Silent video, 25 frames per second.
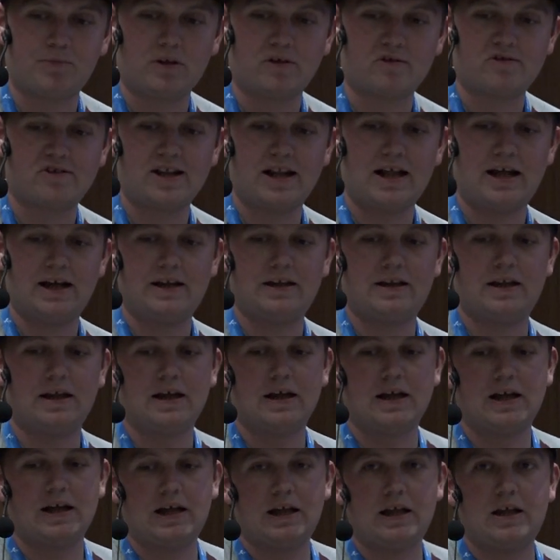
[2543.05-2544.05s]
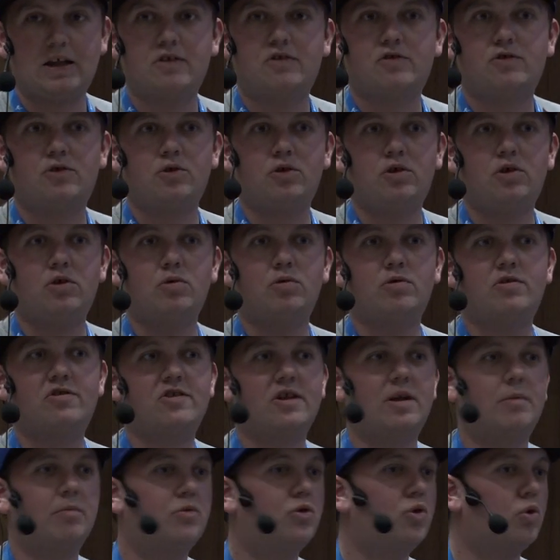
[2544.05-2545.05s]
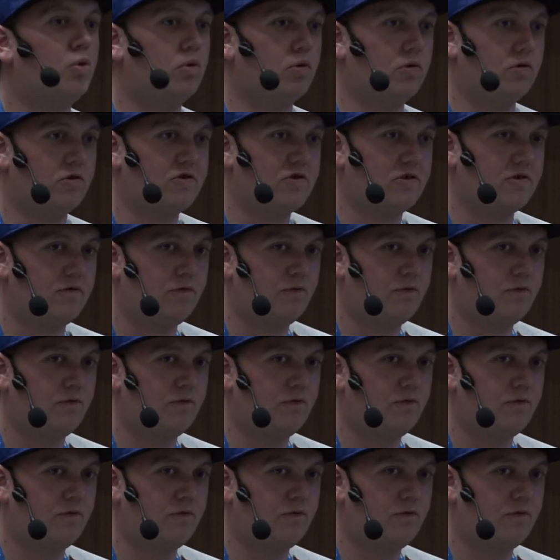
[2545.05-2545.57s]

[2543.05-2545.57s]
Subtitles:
slide, is to use some tools